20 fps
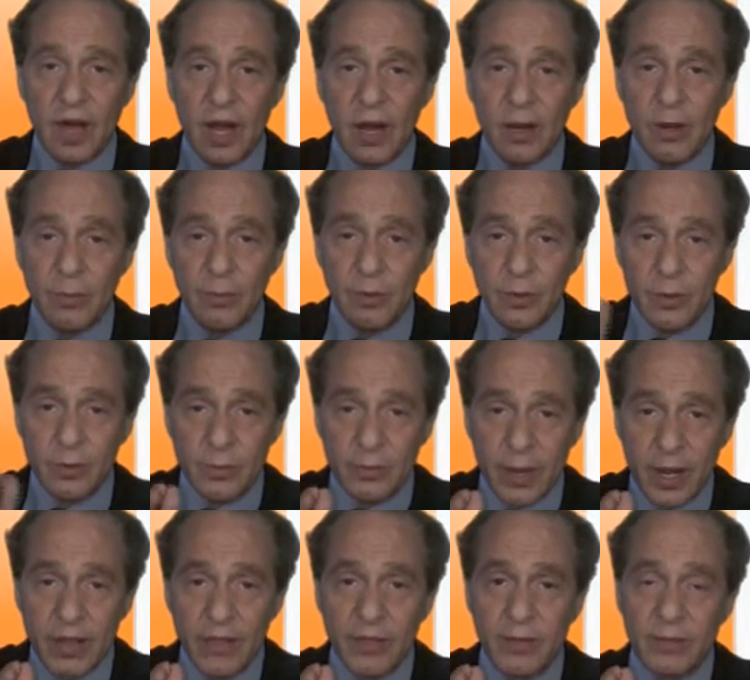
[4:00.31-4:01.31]
the vacuum
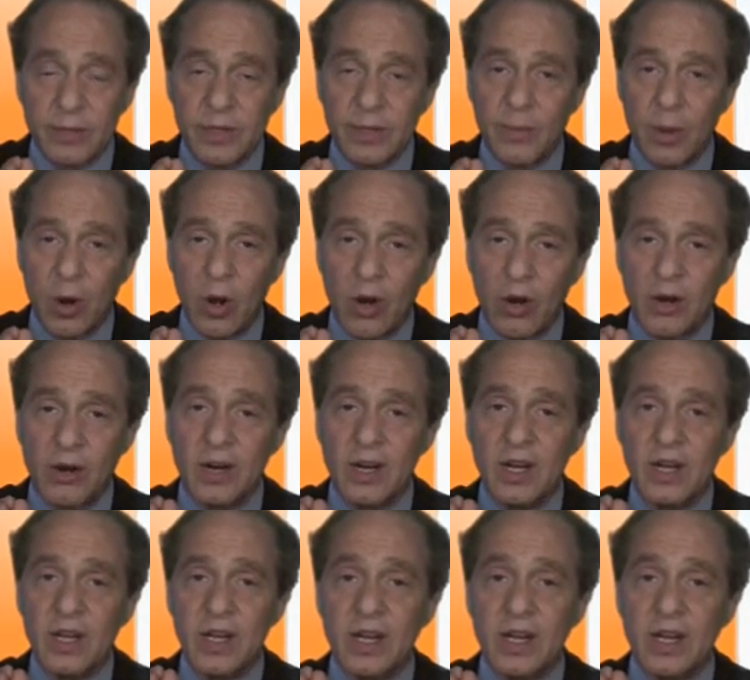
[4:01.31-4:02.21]
tubes, making them smaller